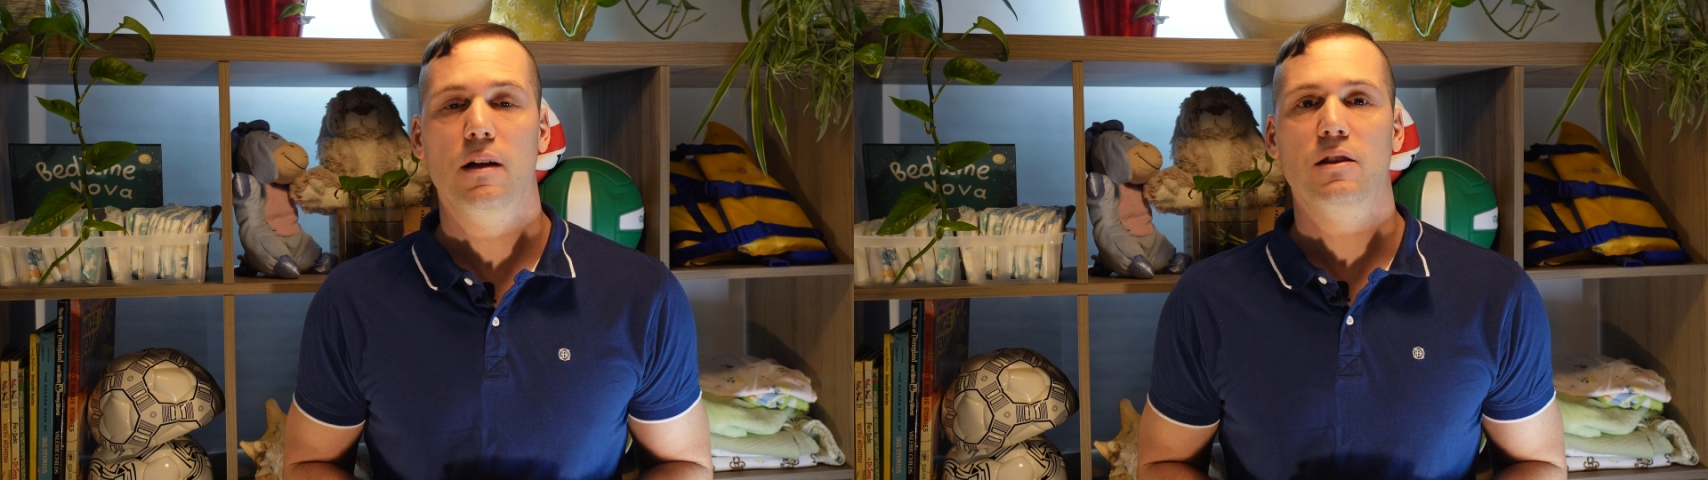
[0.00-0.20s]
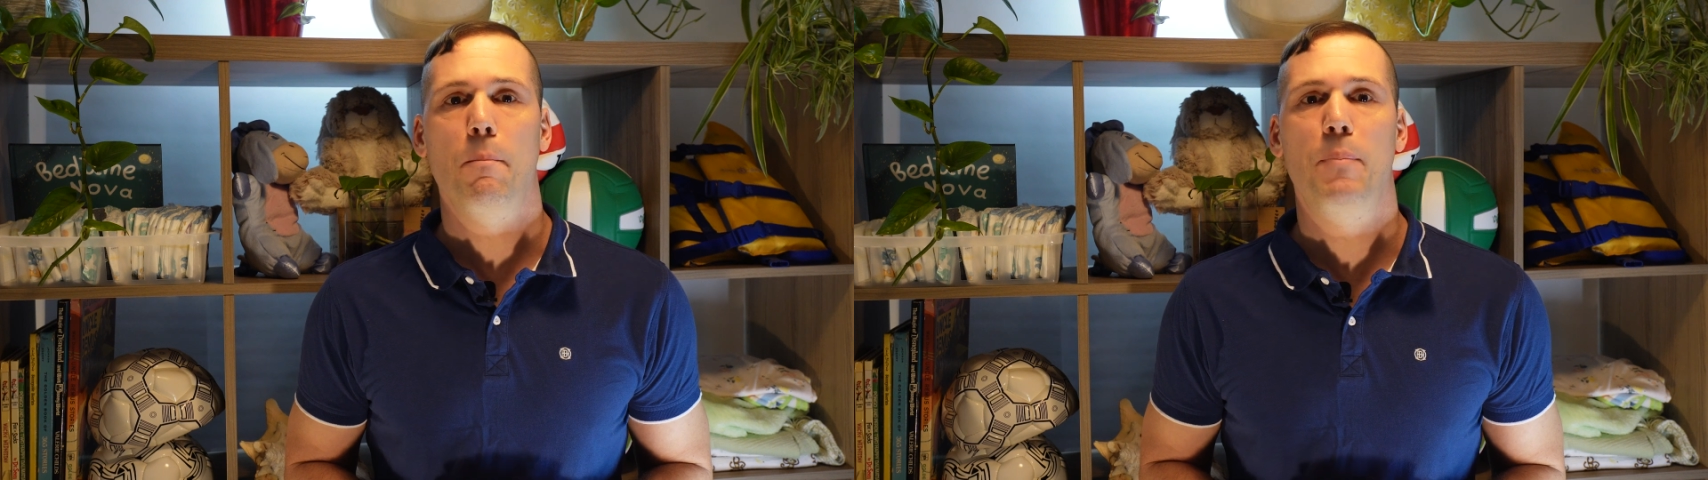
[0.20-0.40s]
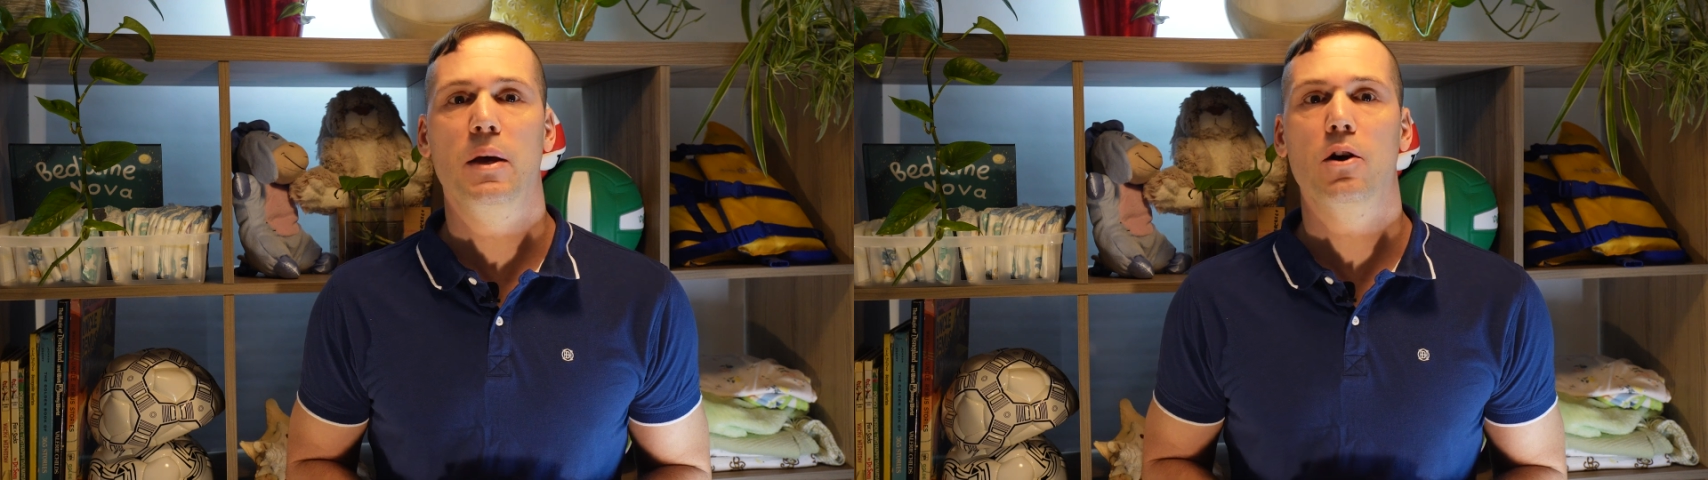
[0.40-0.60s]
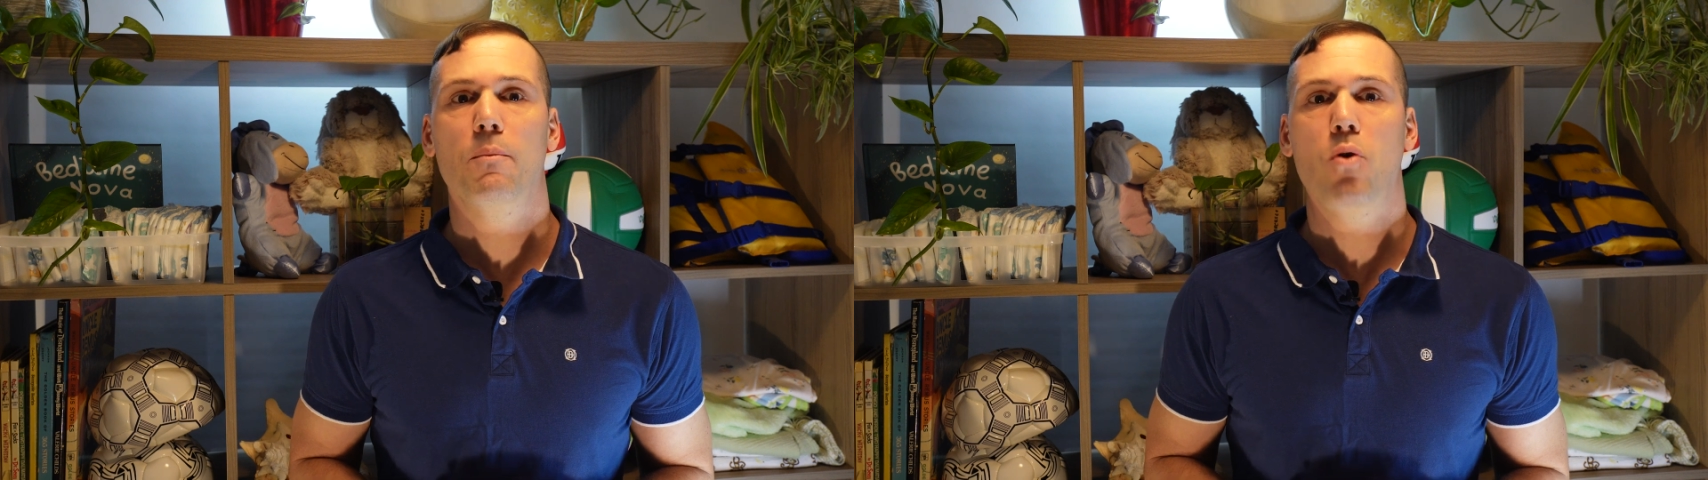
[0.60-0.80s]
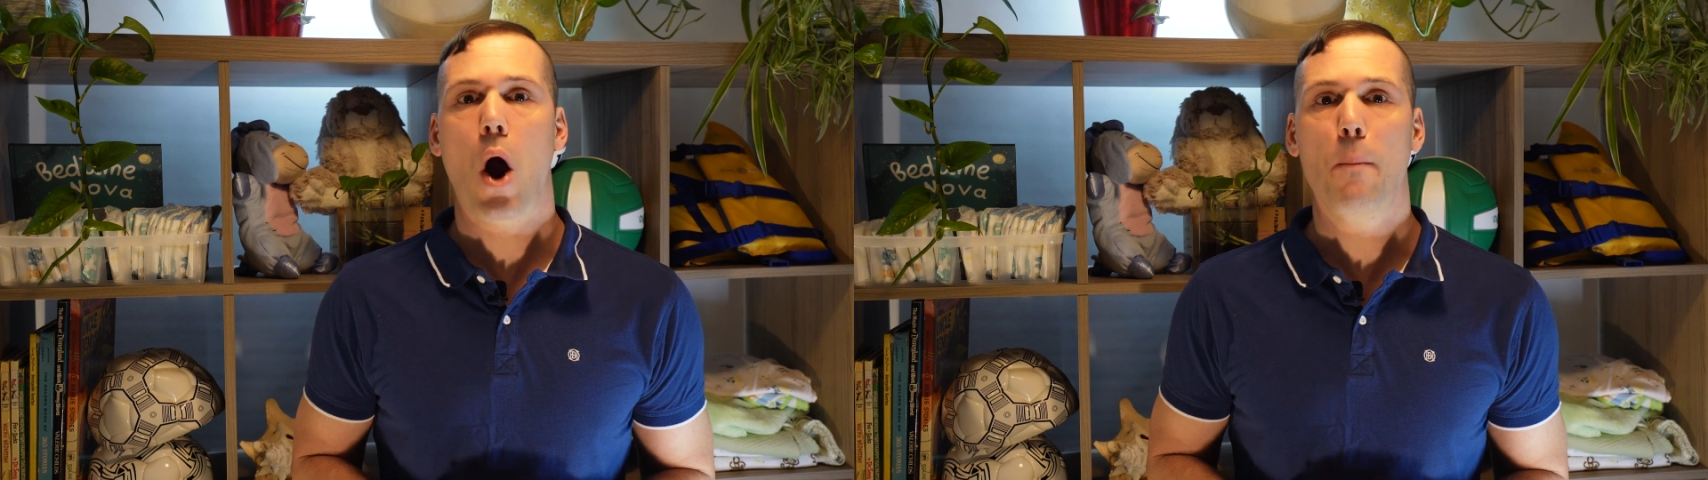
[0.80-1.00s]
The bitter
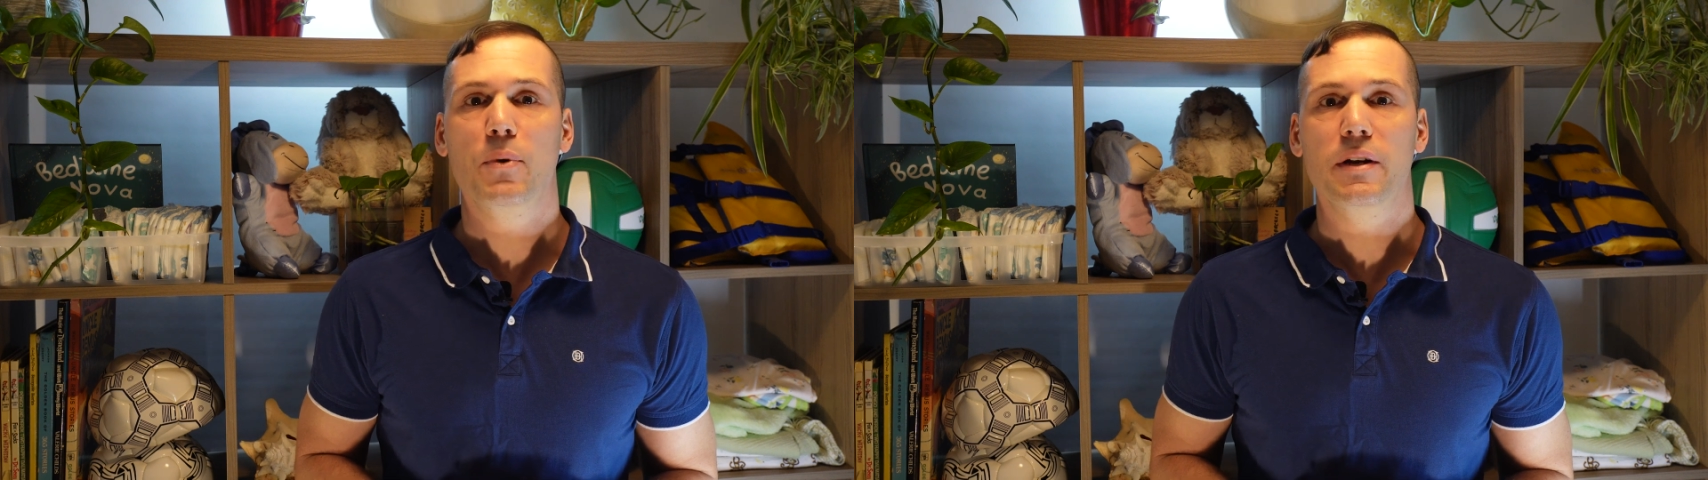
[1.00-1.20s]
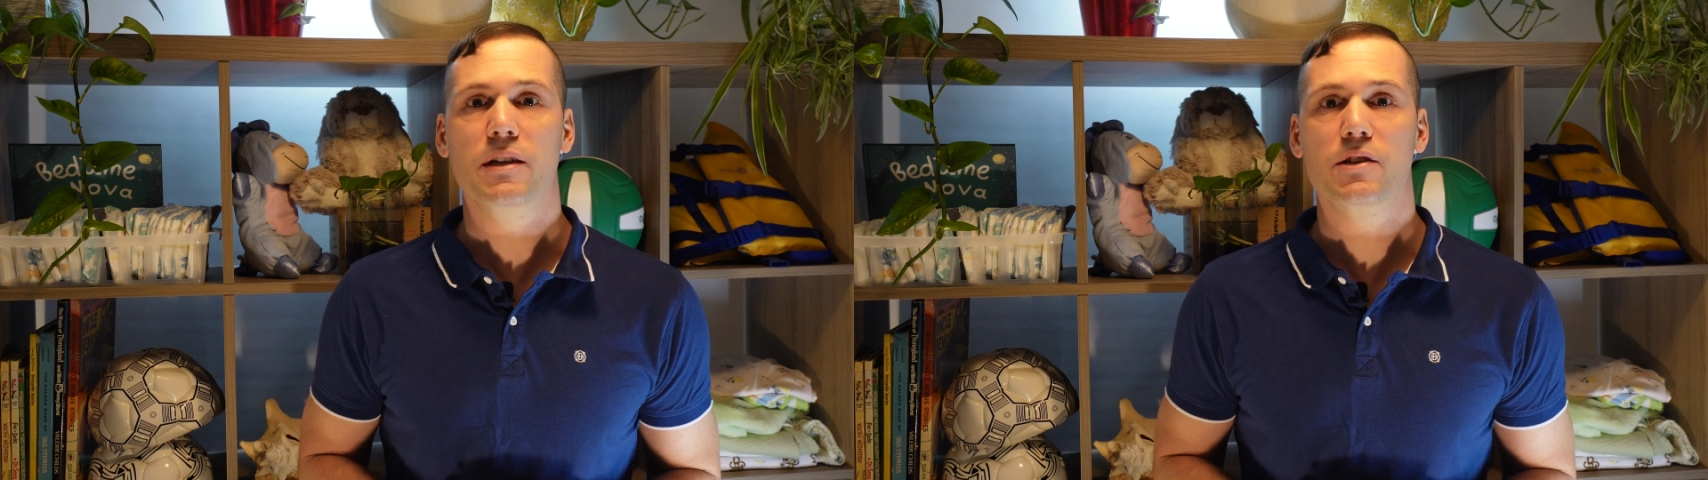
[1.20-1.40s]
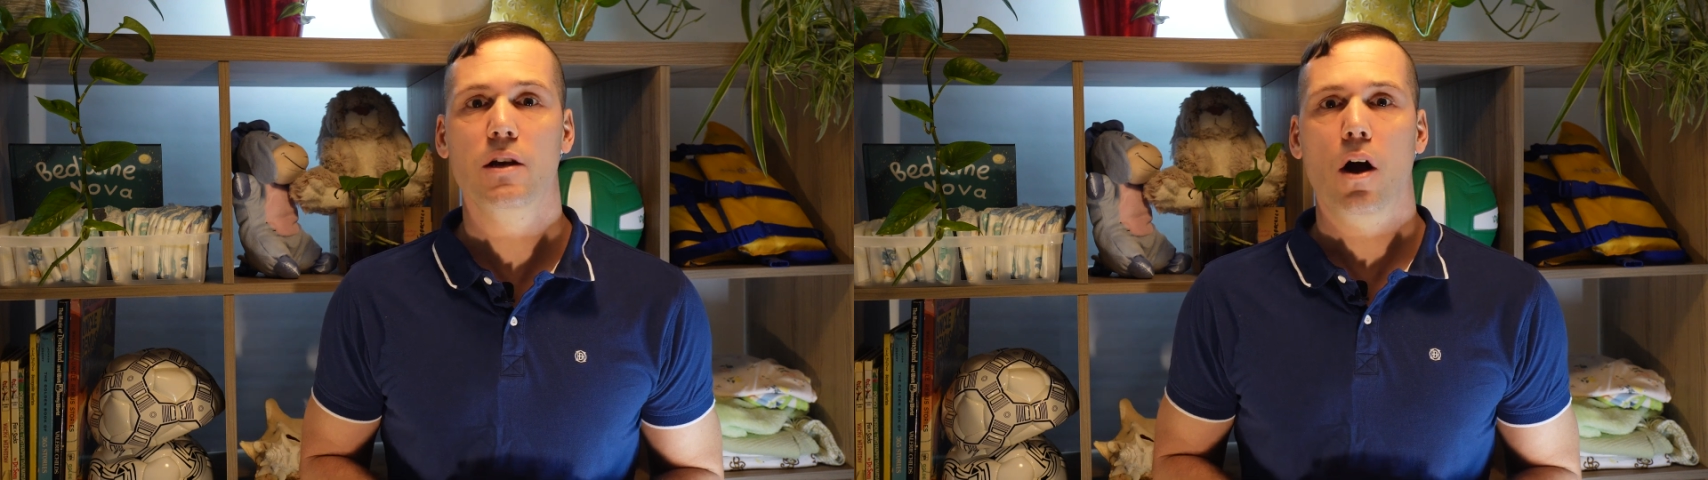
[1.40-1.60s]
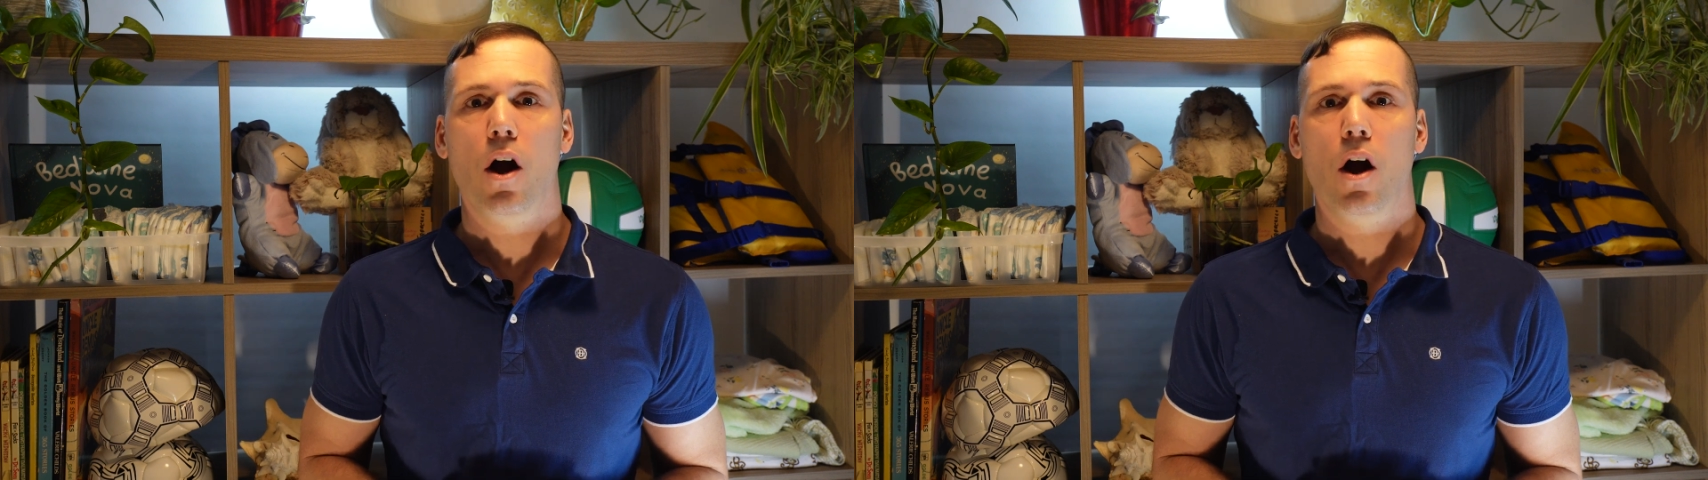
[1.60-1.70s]
properties